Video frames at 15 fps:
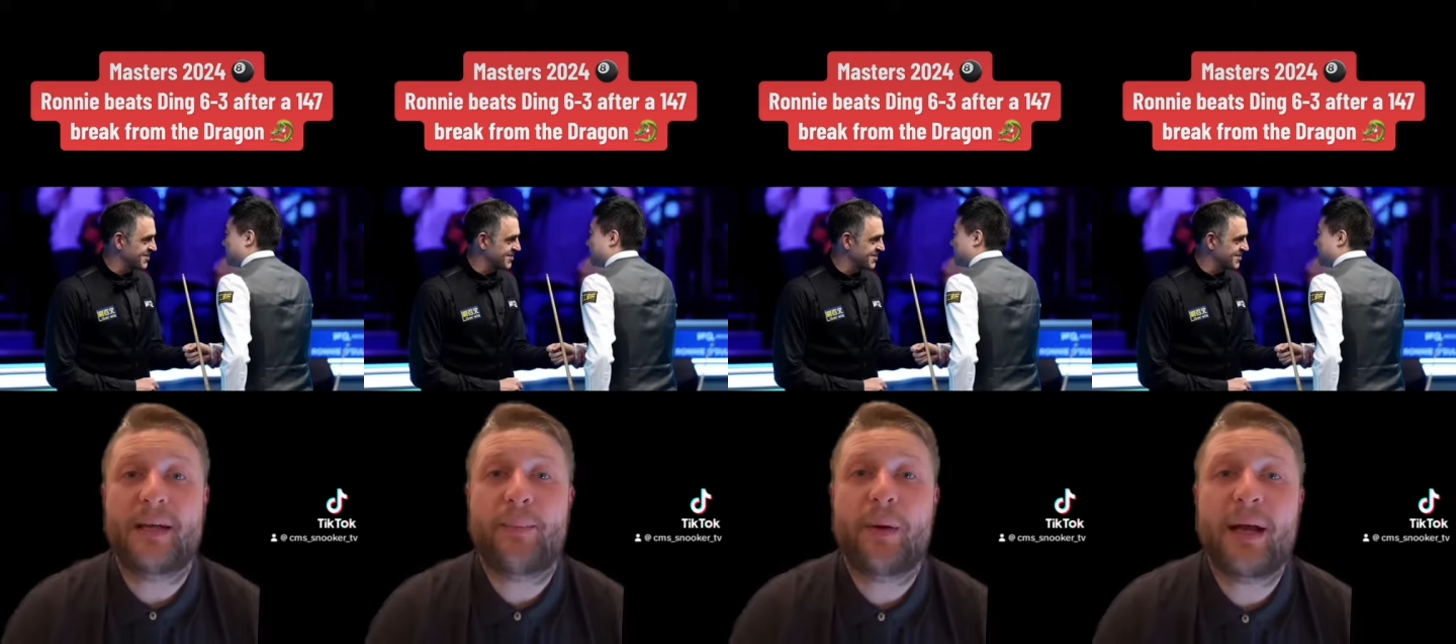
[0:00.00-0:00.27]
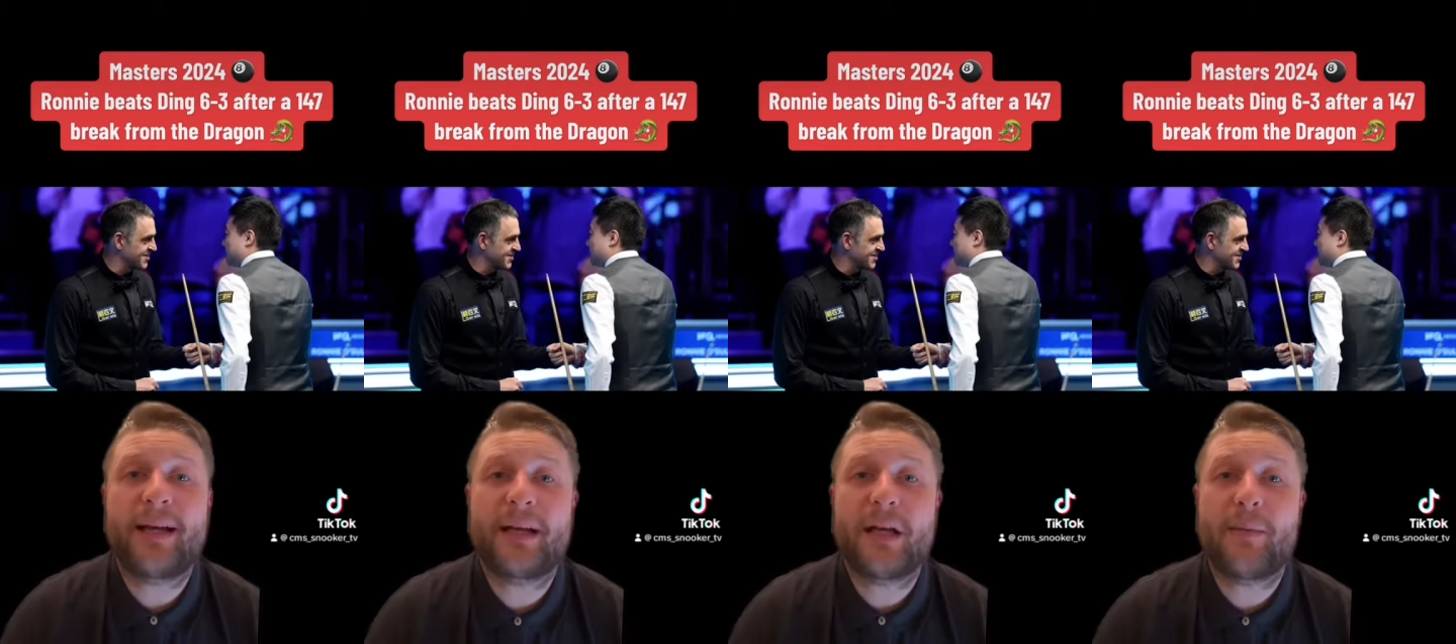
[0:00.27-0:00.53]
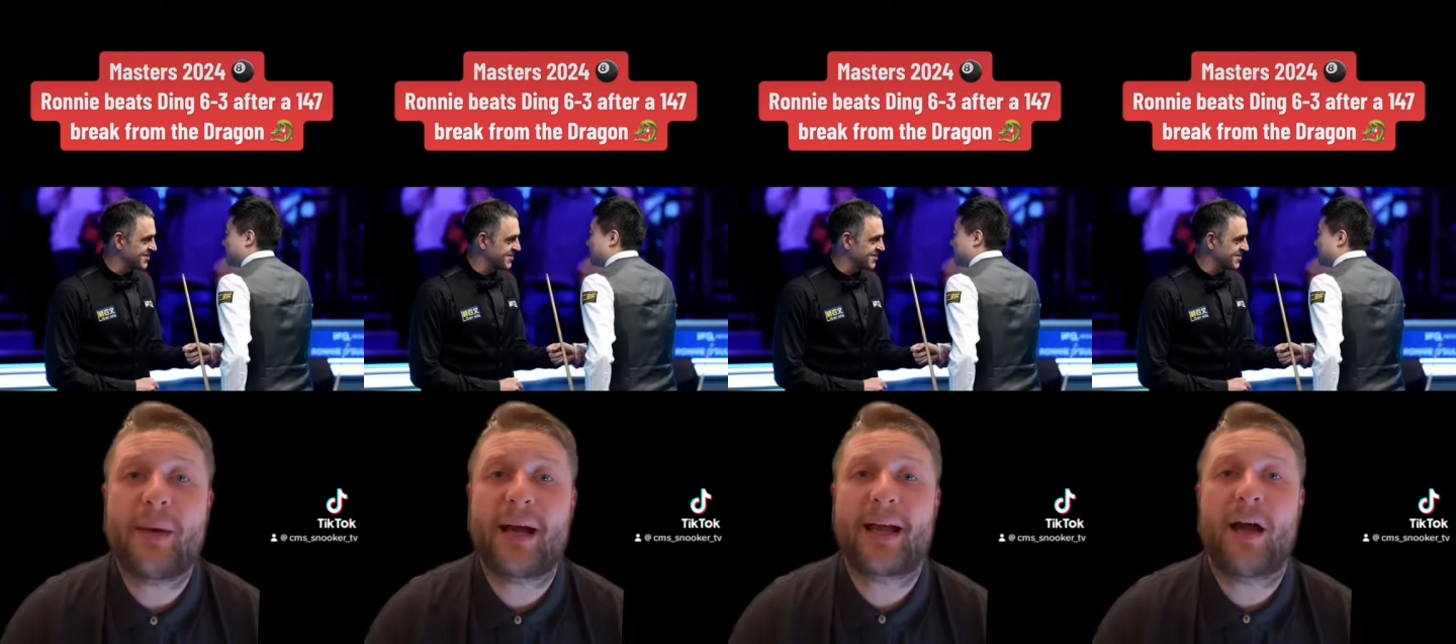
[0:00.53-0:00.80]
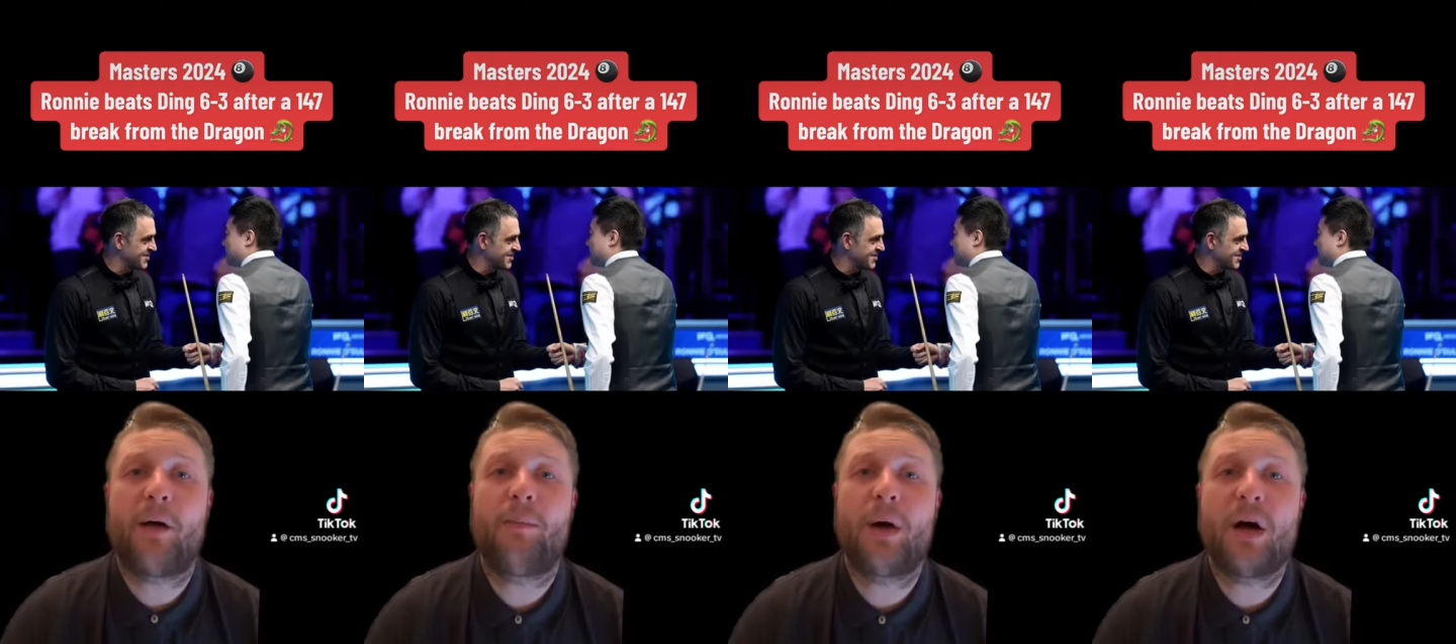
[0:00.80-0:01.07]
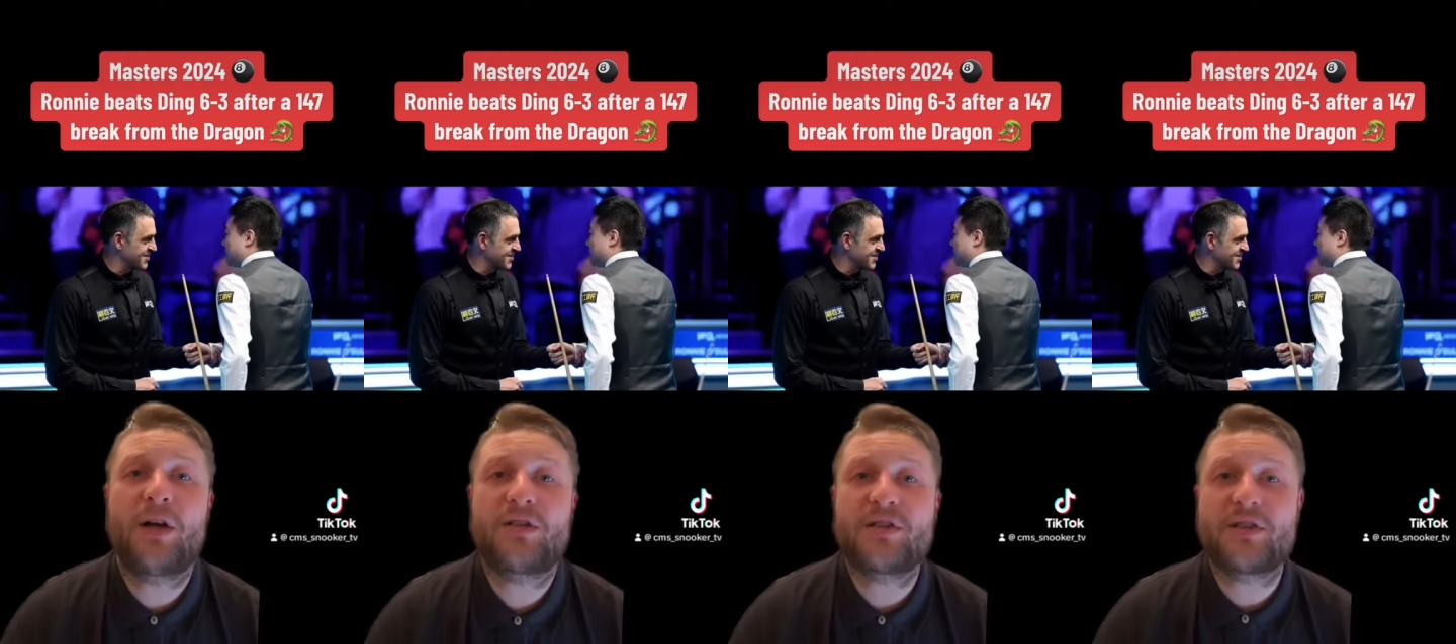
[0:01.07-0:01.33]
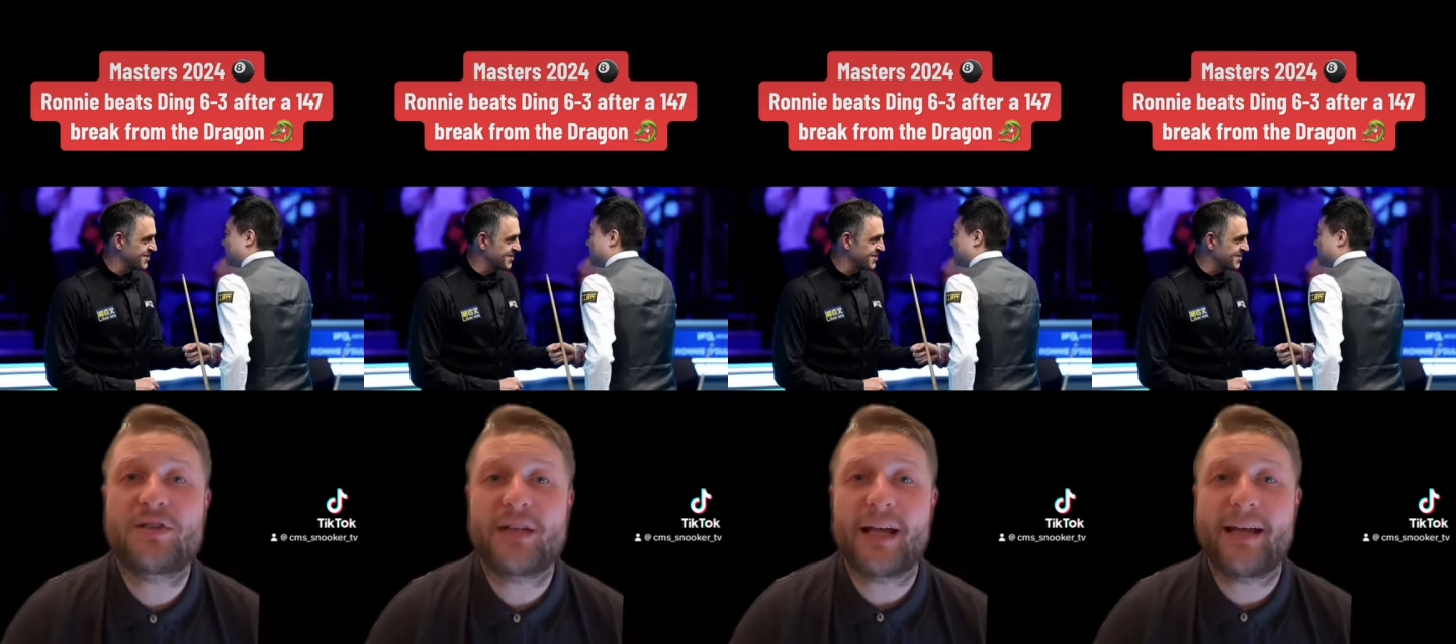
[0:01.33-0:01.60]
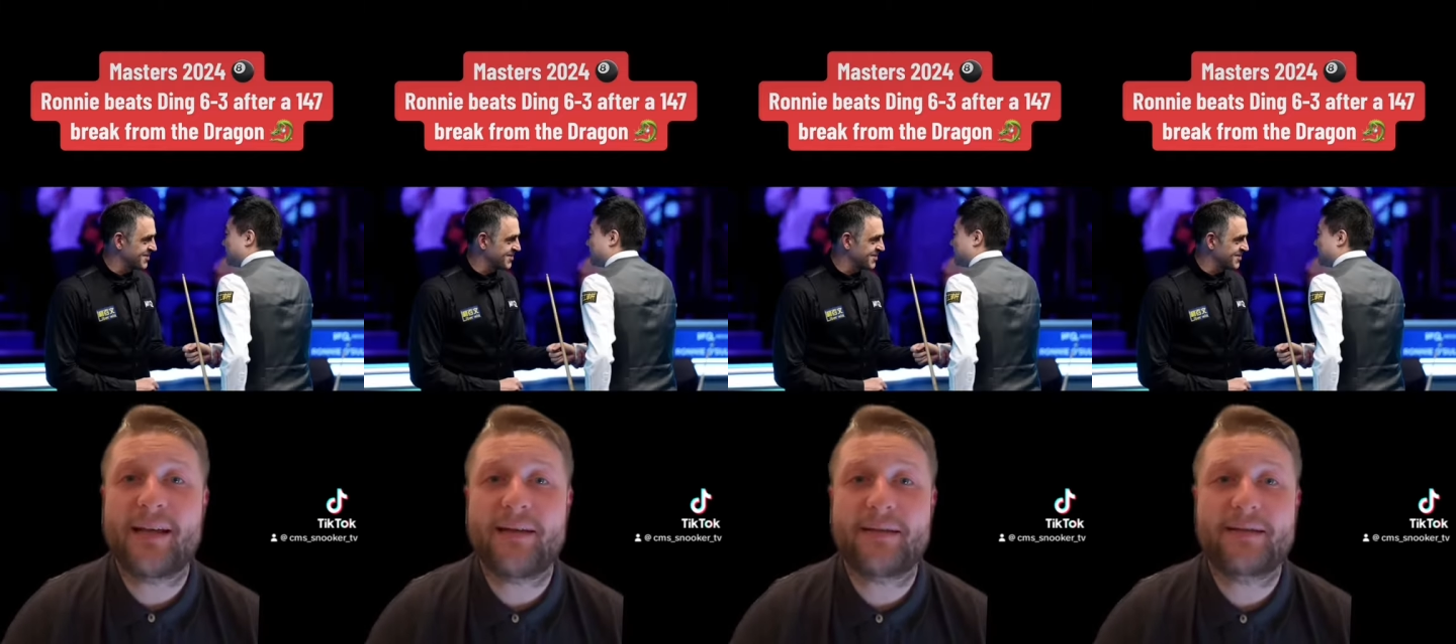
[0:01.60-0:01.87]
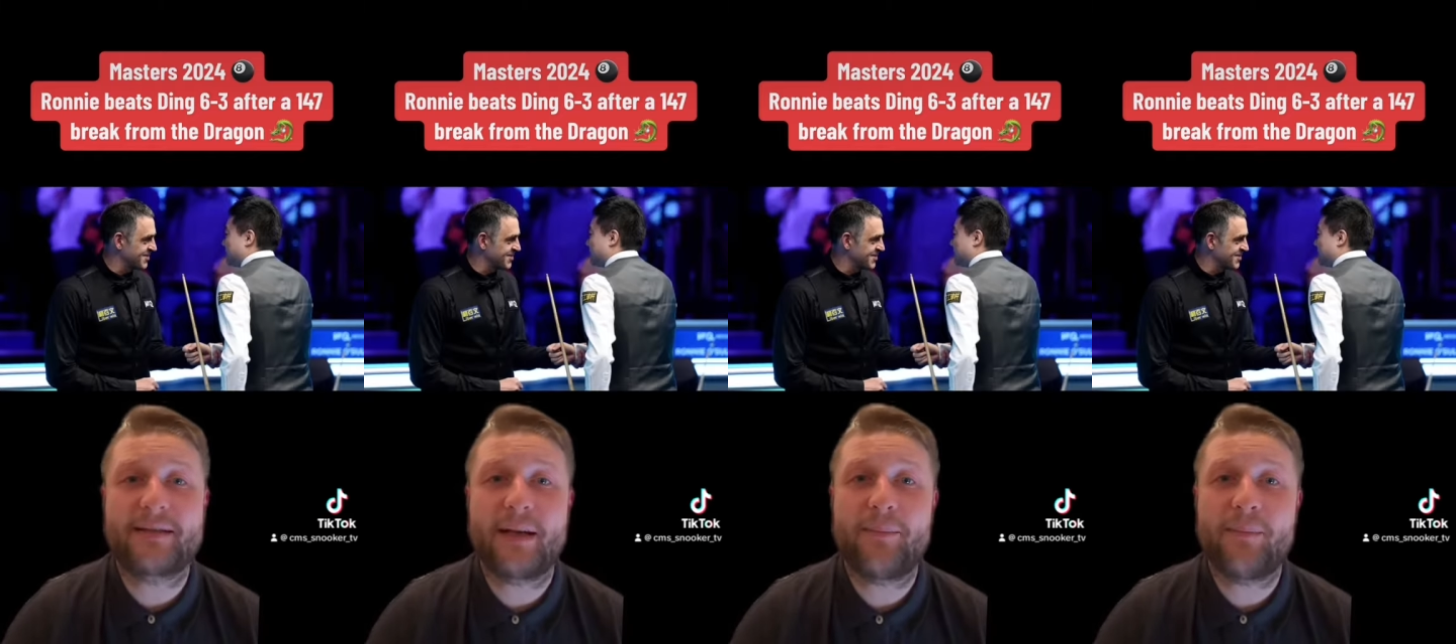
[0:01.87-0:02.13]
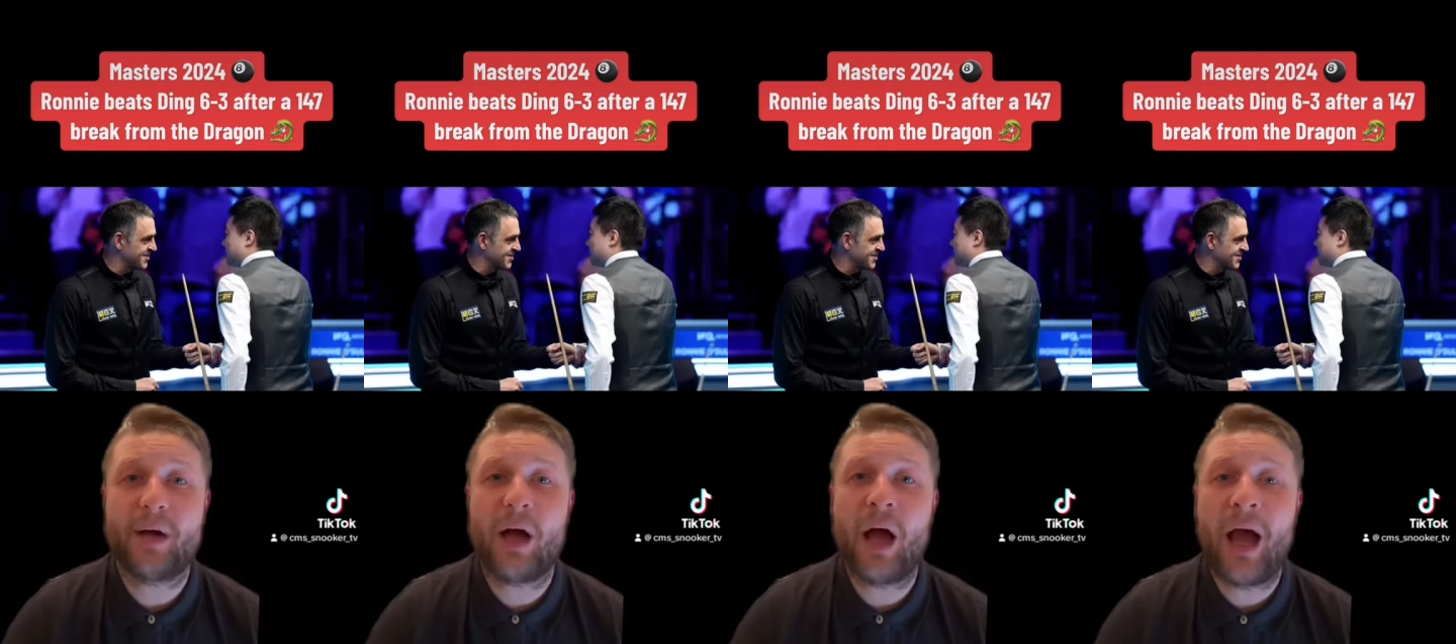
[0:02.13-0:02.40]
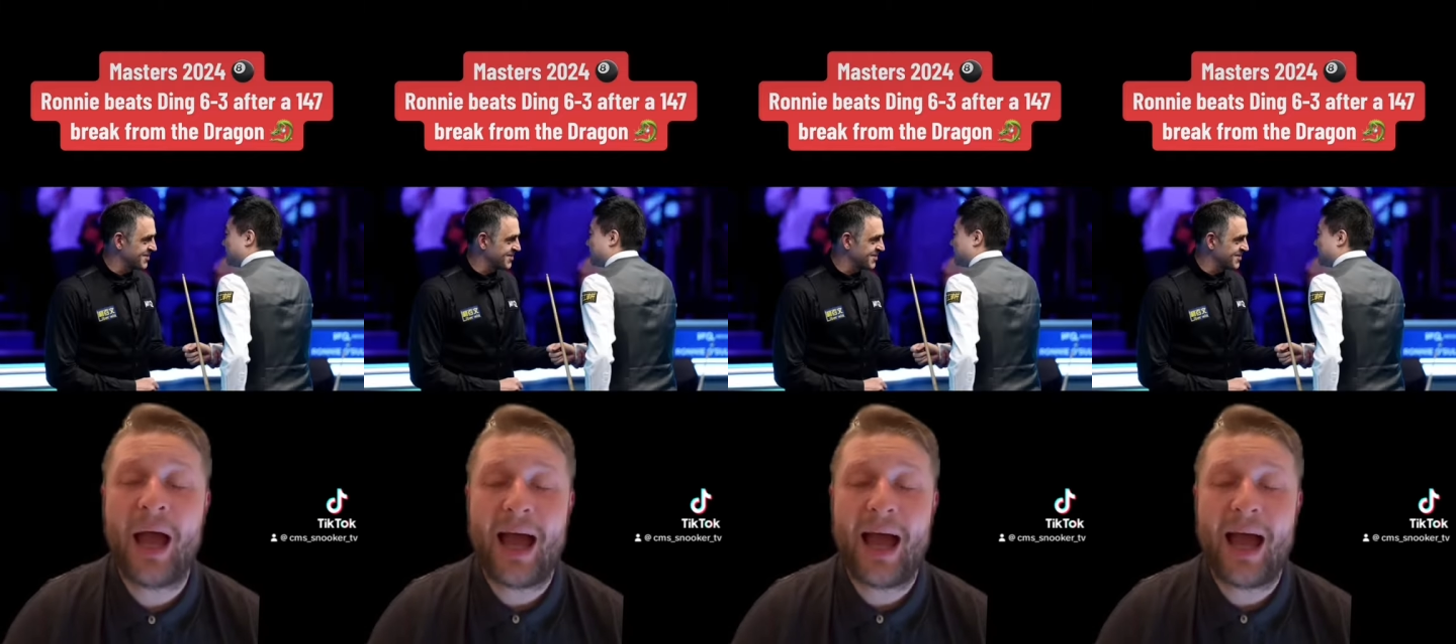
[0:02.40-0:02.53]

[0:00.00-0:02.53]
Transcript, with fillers: He played in the Macau Masters late in December,